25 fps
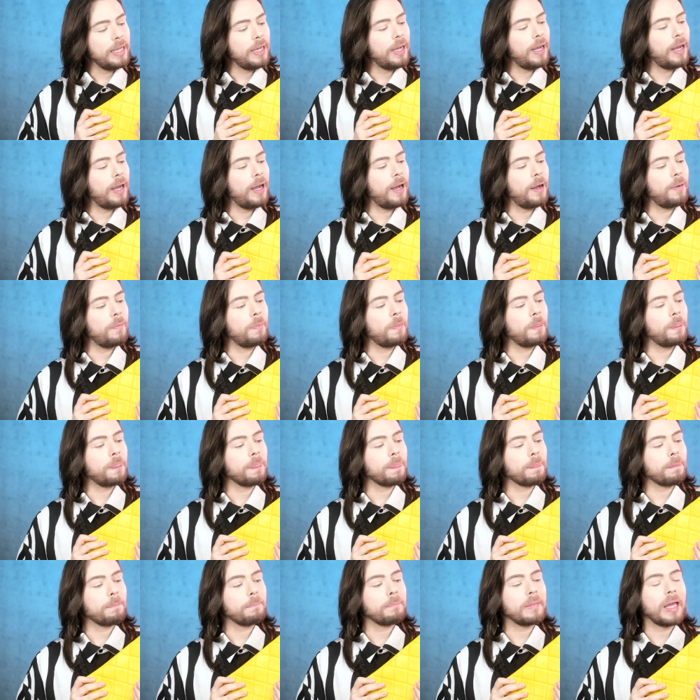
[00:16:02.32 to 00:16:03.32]
Um,
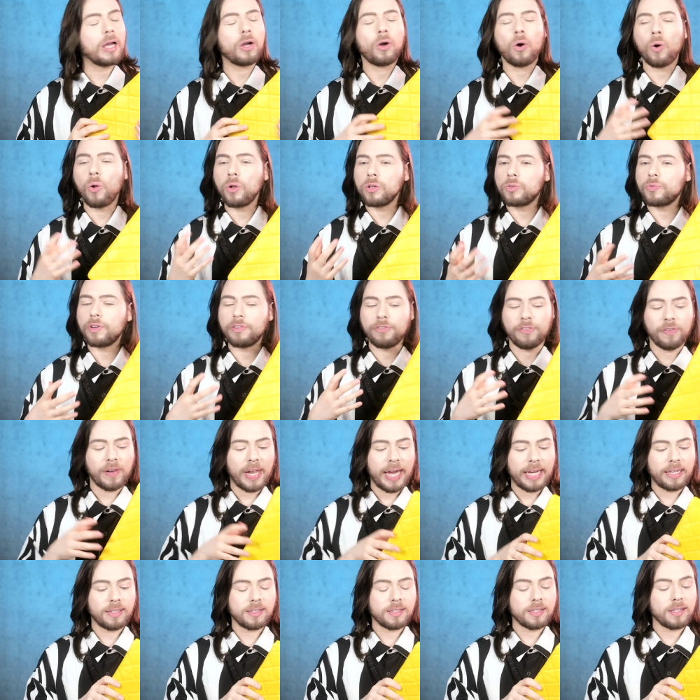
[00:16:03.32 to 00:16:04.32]
gold
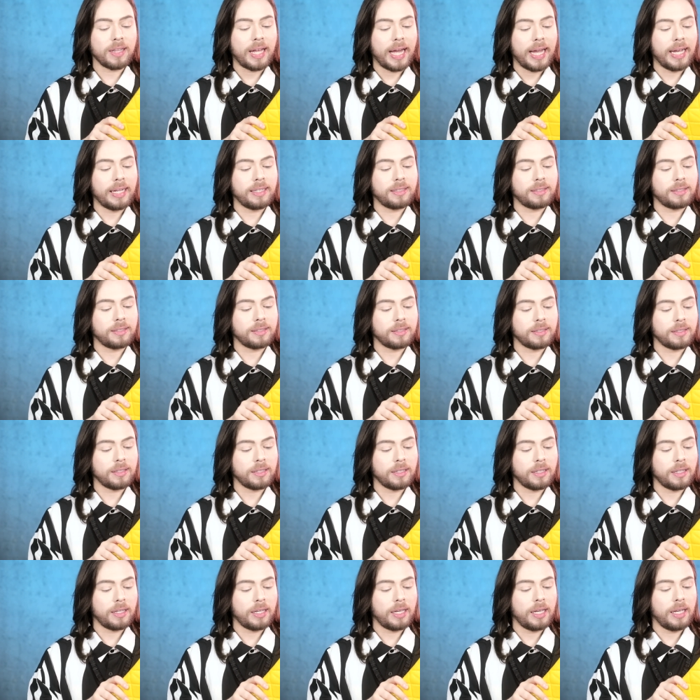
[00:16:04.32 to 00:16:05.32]
reflects light
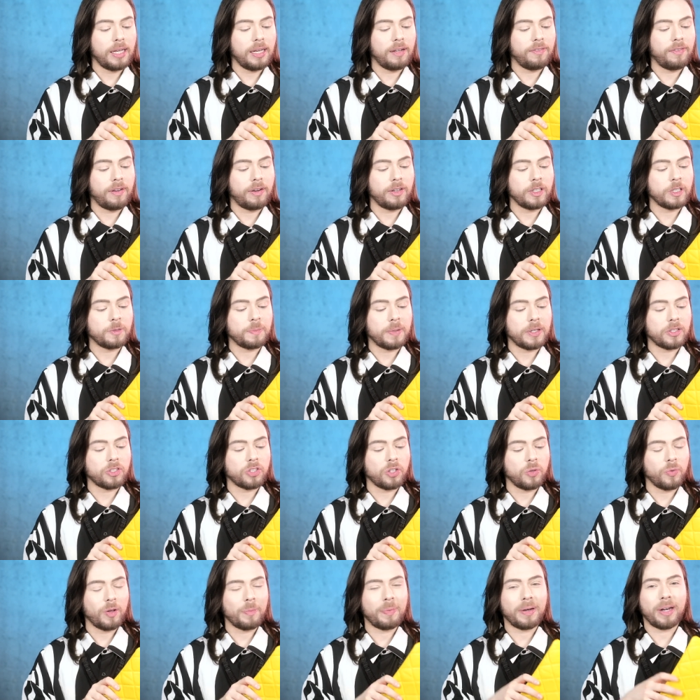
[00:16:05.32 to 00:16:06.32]
in a very
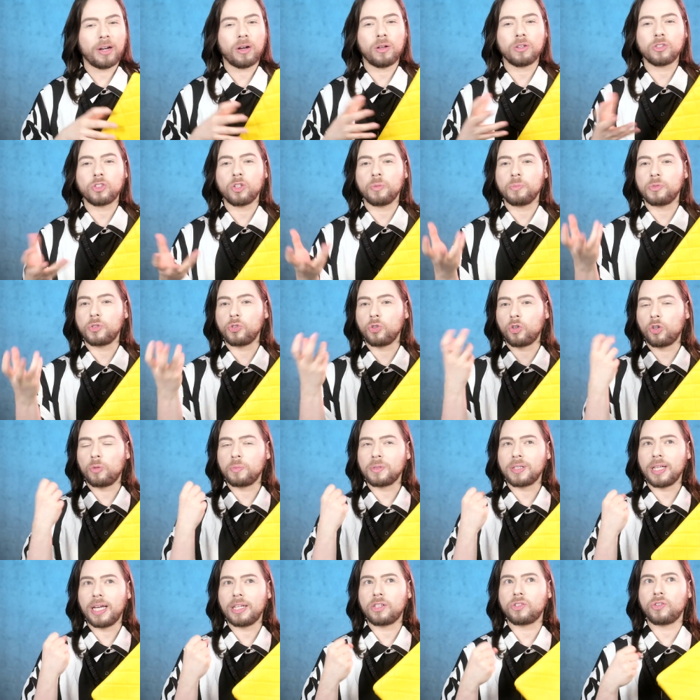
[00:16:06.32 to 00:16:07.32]
special way, but it also
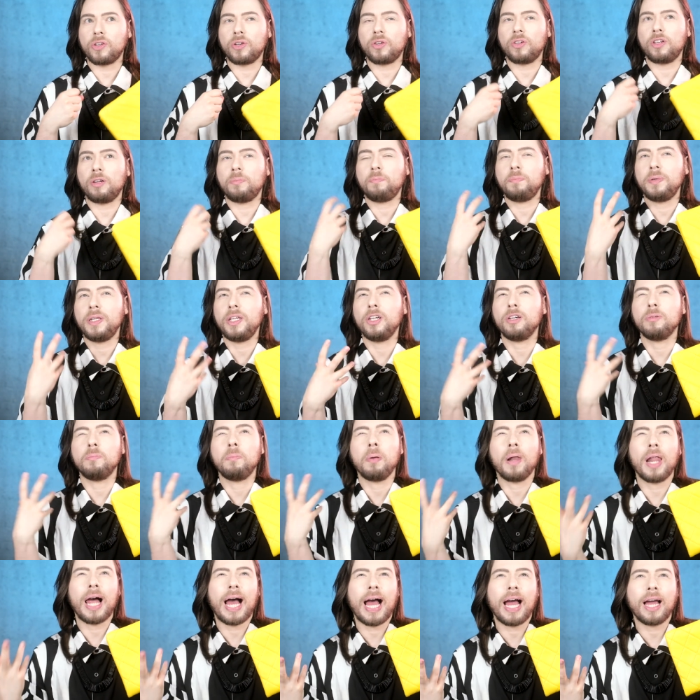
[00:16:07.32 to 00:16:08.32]
absorbs light, so it could appear
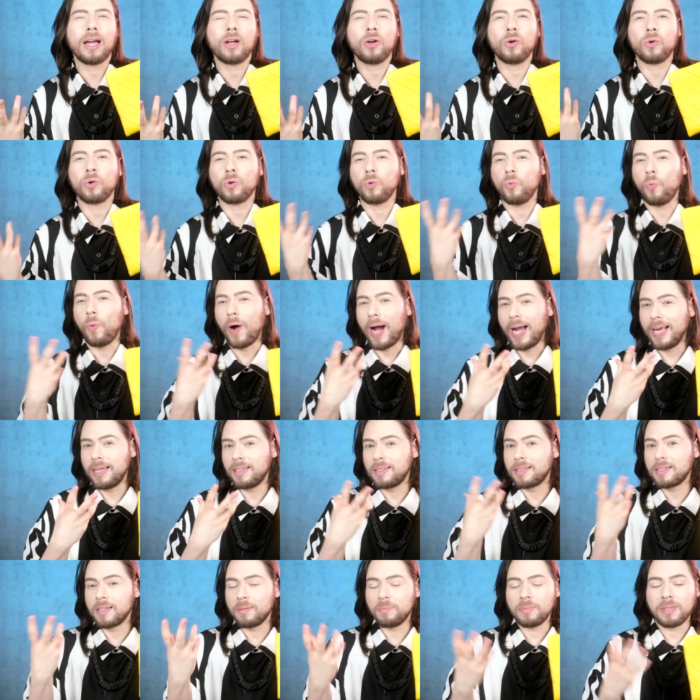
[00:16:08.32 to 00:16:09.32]
black or white
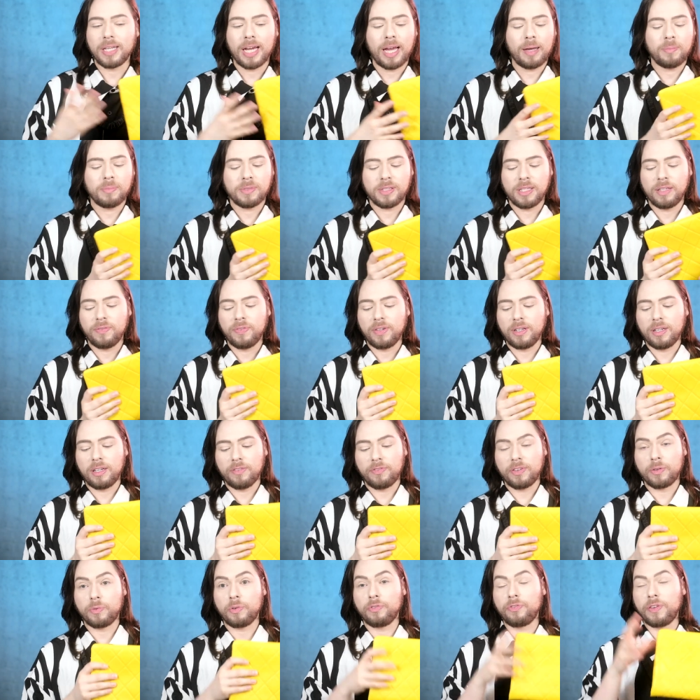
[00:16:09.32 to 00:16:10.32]
sometimes even.
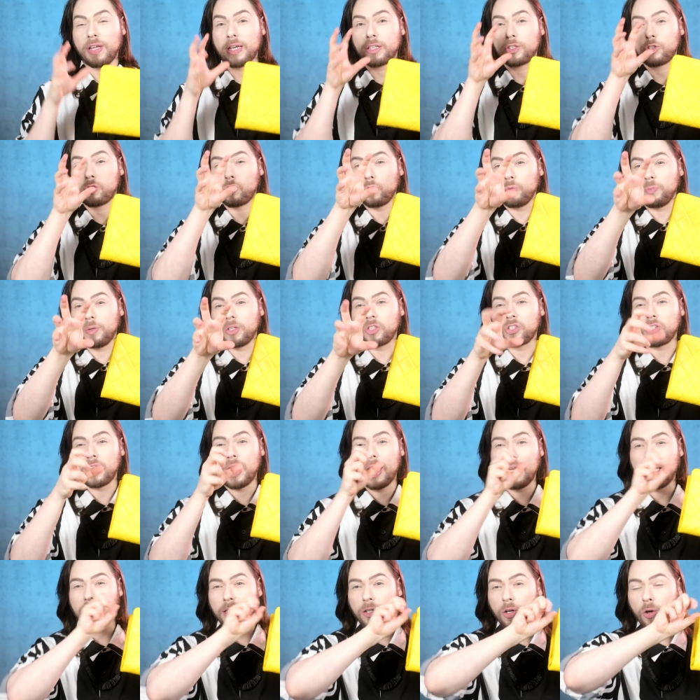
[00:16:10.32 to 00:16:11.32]
If it reflects too much
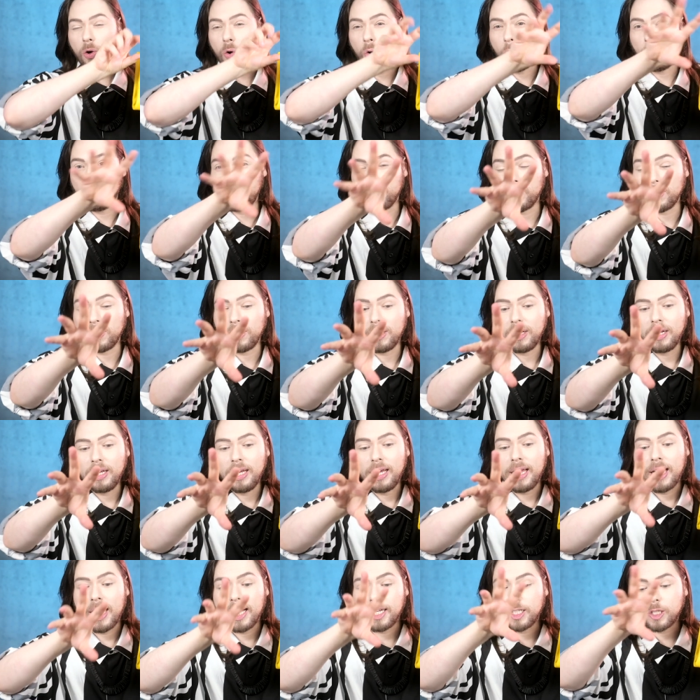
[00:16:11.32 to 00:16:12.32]
light, it
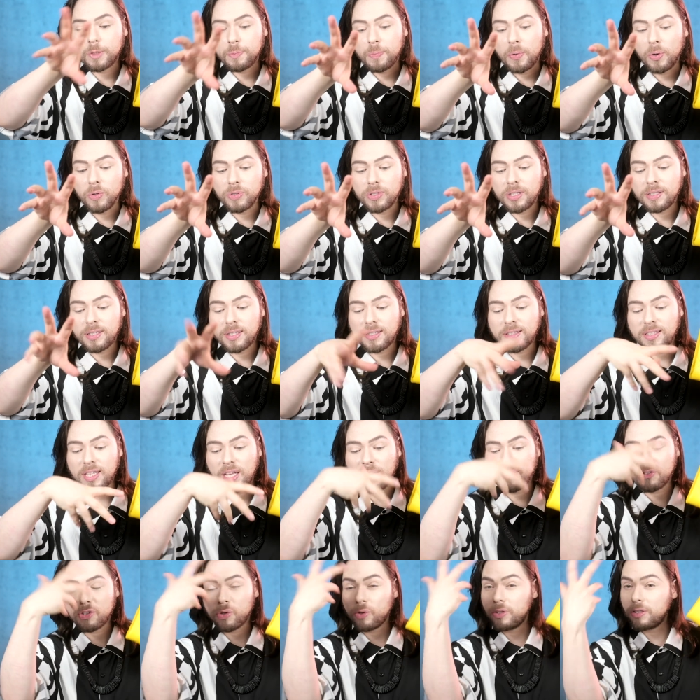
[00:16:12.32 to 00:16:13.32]
overexposes
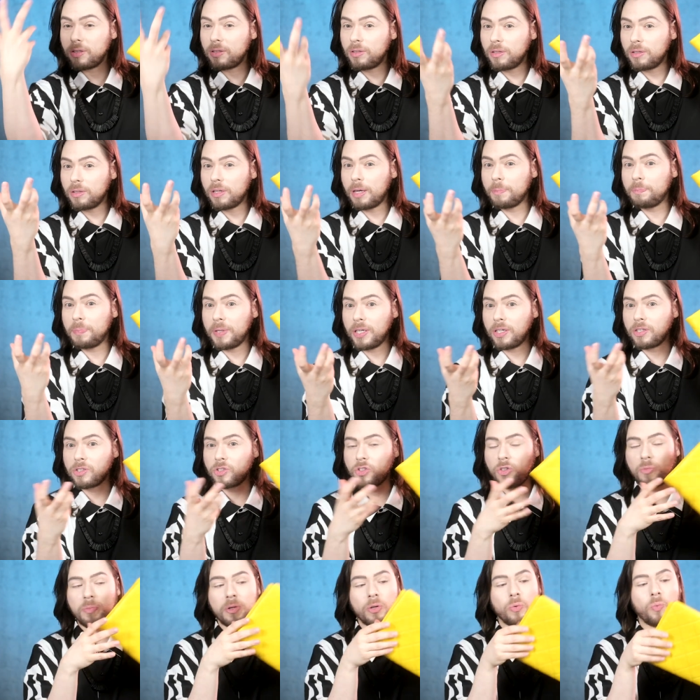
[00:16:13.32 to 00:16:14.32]
itself, so it appears
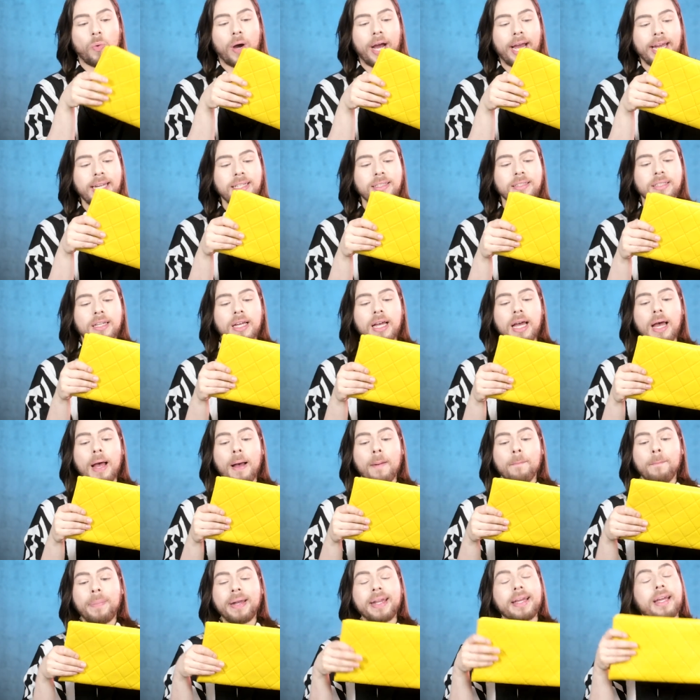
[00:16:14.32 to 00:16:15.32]
to be white,
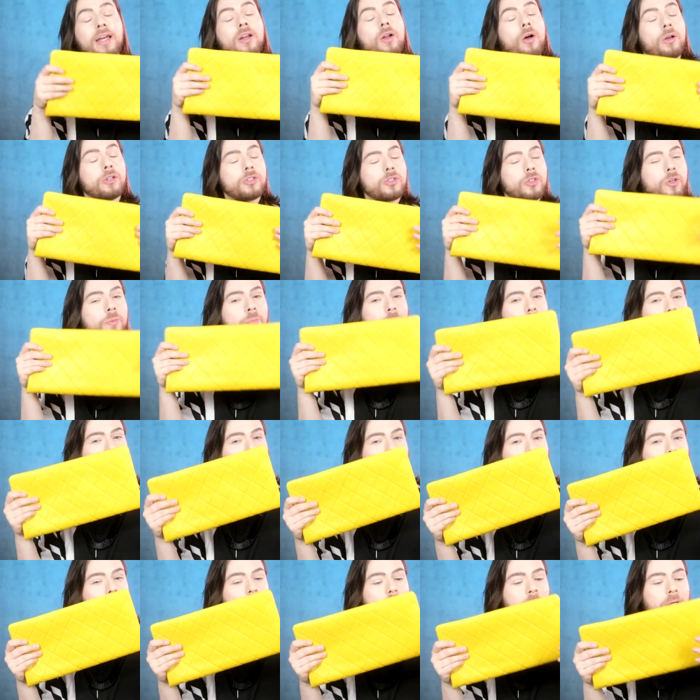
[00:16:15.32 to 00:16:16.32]
but it can also
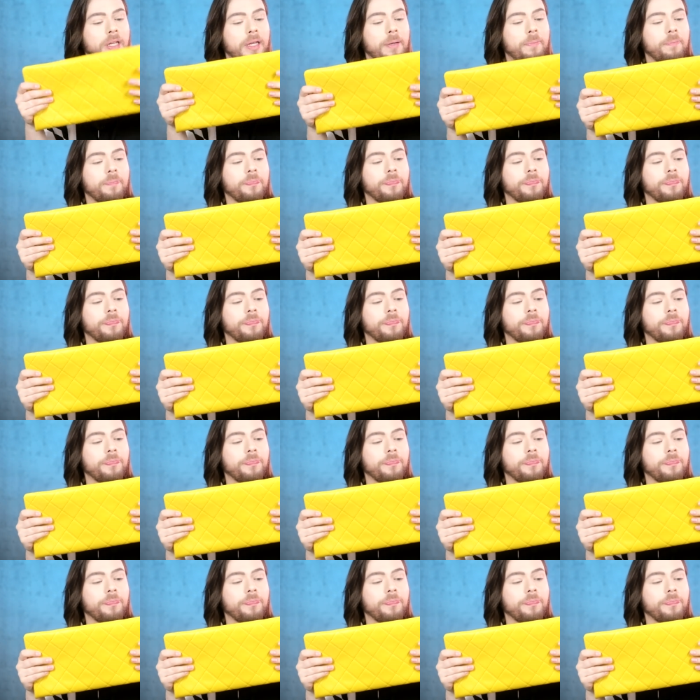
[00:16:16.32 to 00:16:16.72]
appear to be